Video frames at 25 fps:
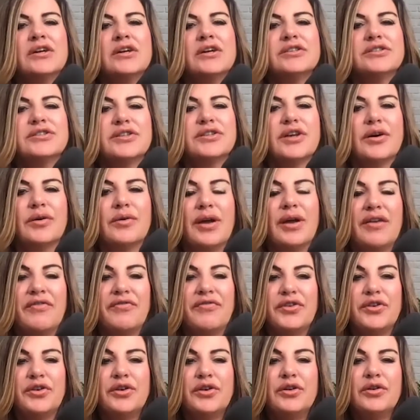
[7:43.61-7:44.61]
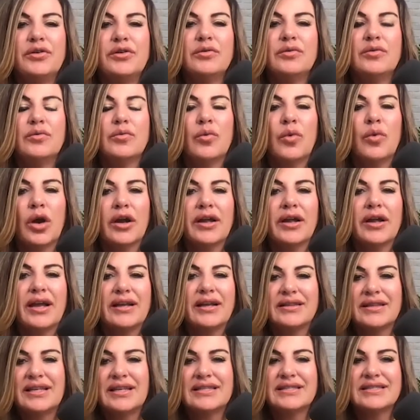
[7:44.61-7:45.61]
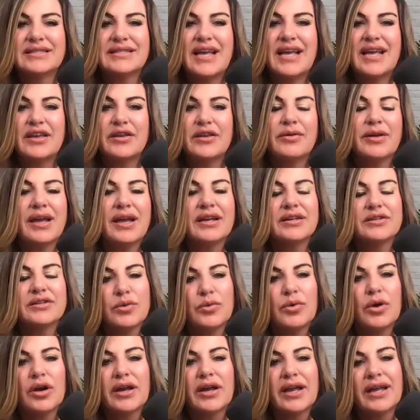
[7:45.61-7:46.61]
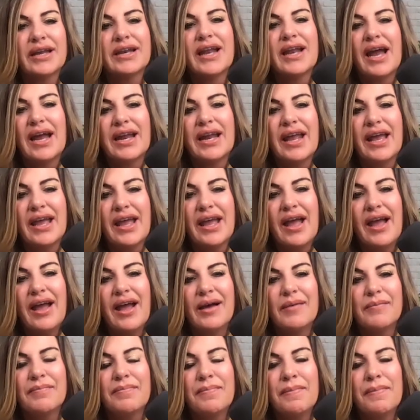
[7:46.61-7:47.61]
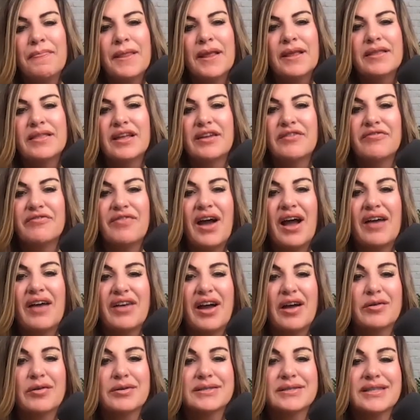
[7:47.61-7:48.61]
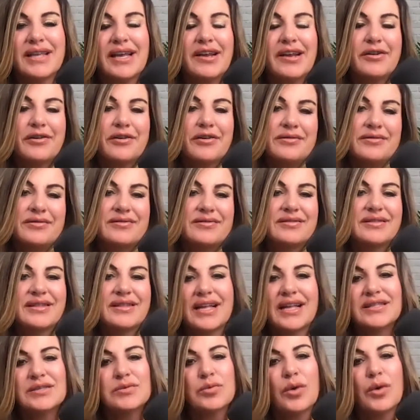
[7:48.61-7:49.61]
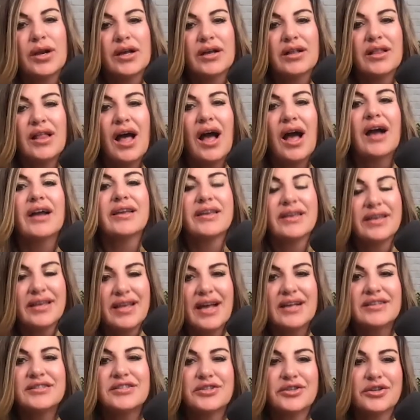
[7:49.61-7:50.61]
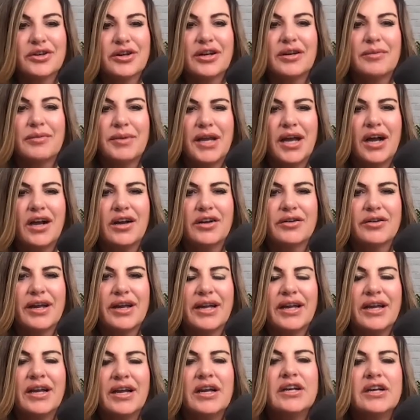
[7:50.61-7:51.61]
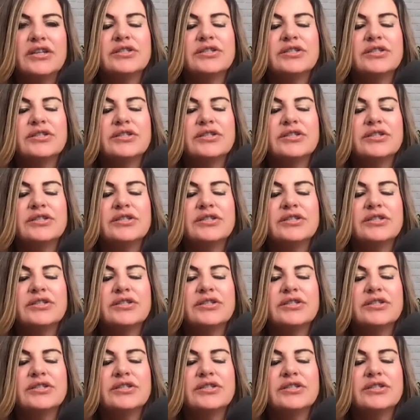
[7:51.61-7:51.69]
So if you work, let's say you get to work at 9 a.m., then five hours later, that's one o'clock. Yes, you're going to be hungry.